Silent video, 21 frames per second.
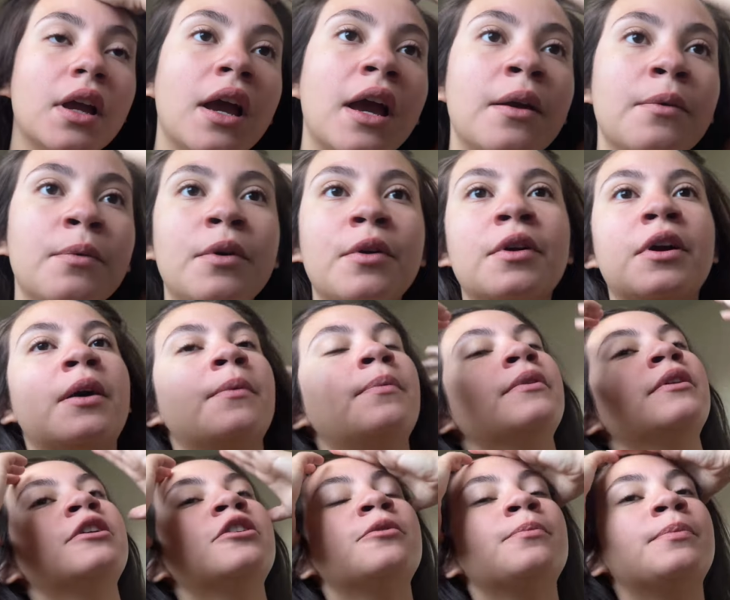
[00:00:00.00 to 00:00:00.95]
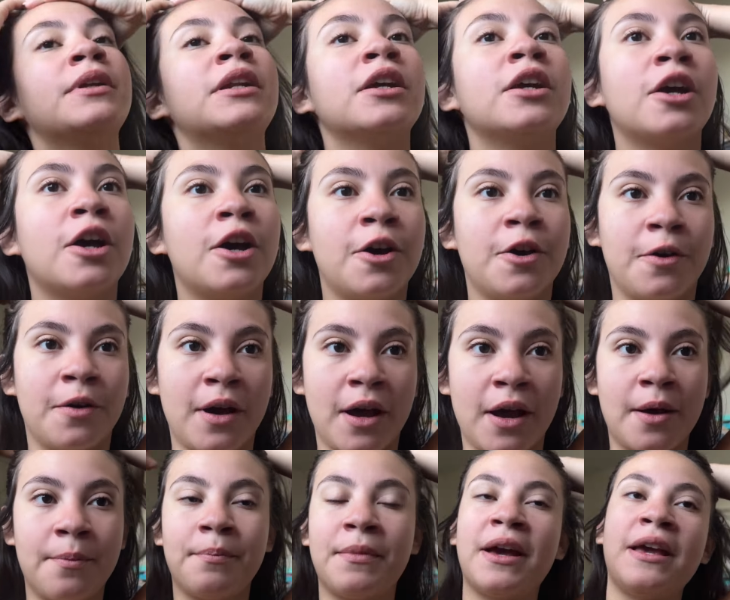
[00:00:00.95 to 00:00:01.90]
I woke up a little bit ago.
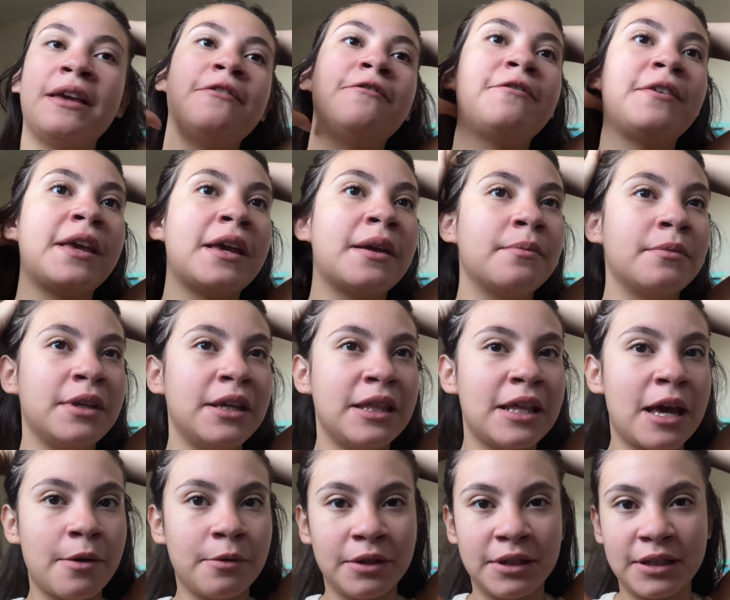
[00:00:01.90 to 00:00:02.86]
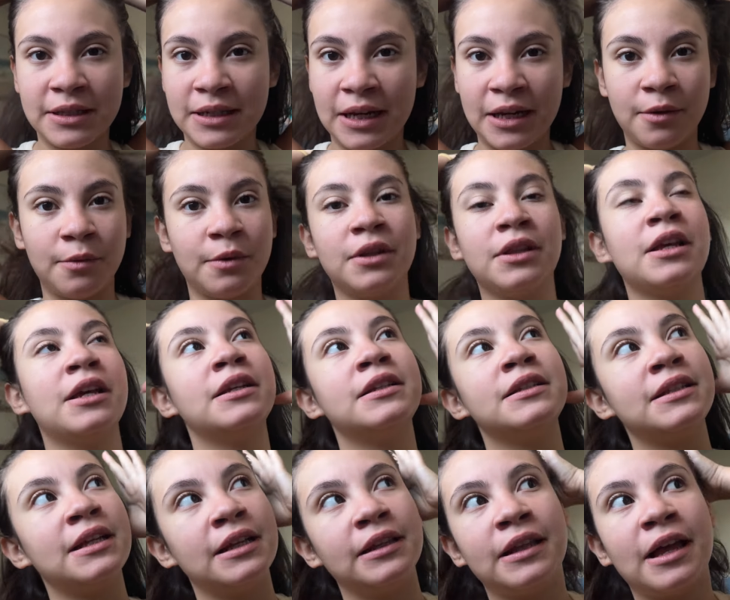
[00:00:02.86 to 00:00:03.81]
My family that was staying with
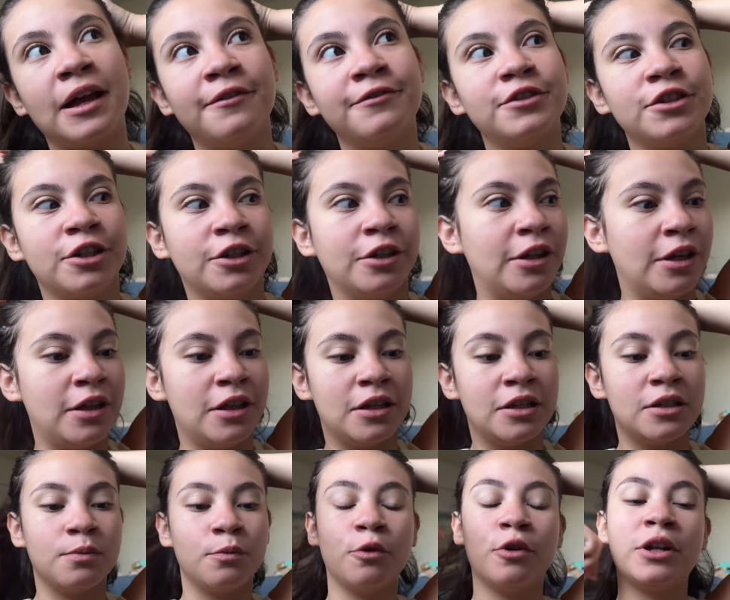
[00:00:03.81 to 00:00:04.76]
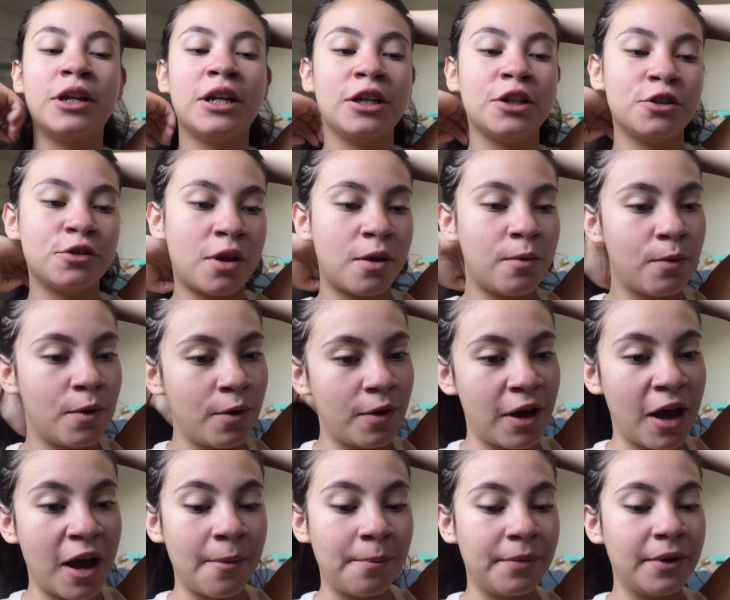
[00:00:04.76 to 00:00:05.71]
us, they left early this morning. So I
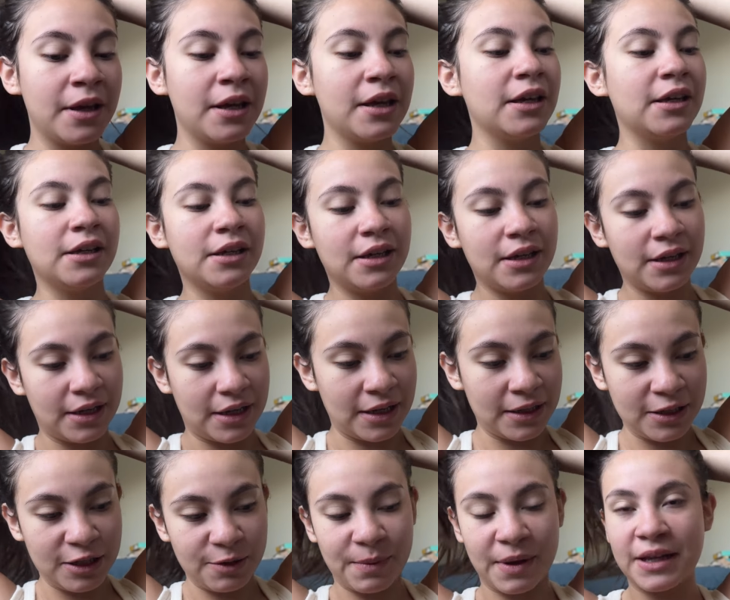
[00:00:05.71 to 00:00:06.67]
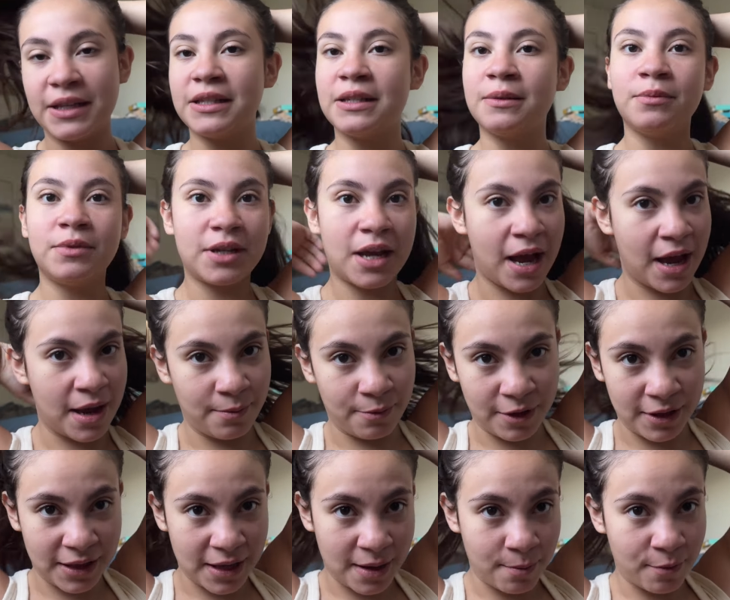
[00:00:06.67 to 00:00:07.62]
woke up and spent some time
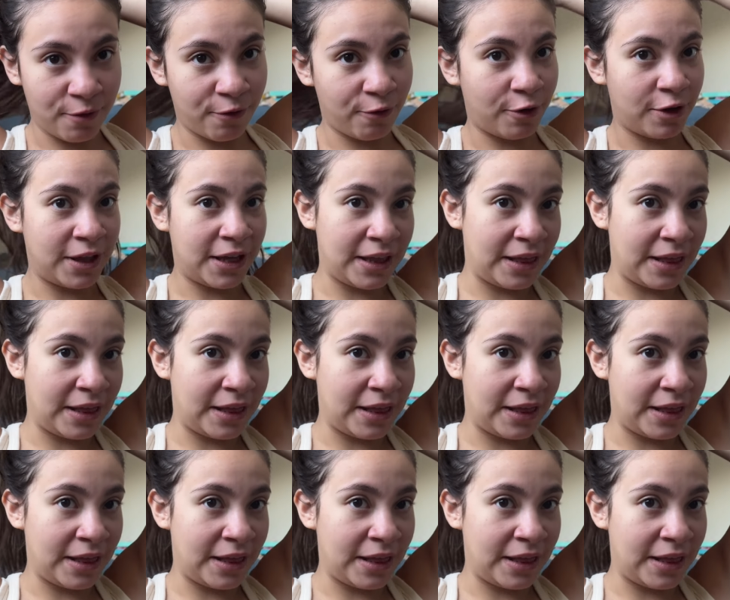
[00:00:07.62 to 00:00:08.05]
with them before they